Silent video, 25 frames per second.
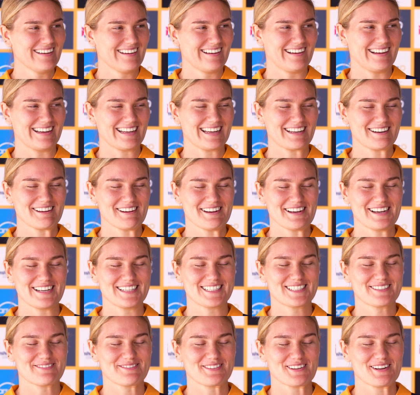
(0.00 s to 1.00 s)
I know
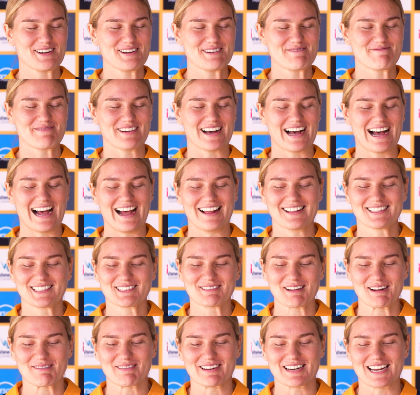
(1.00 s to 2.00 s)
it's flown by. This is
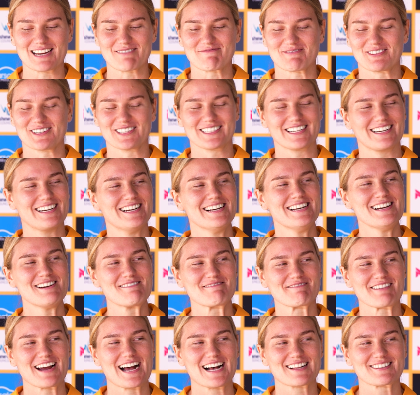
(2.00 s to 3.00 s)
why we need more
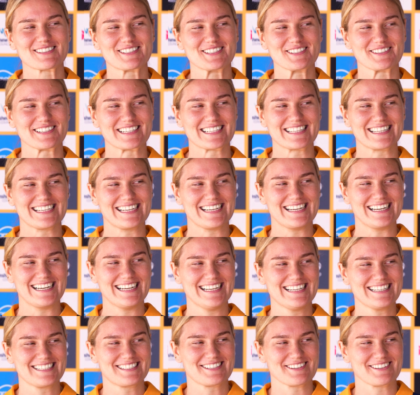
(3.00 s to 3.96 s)
rounds during the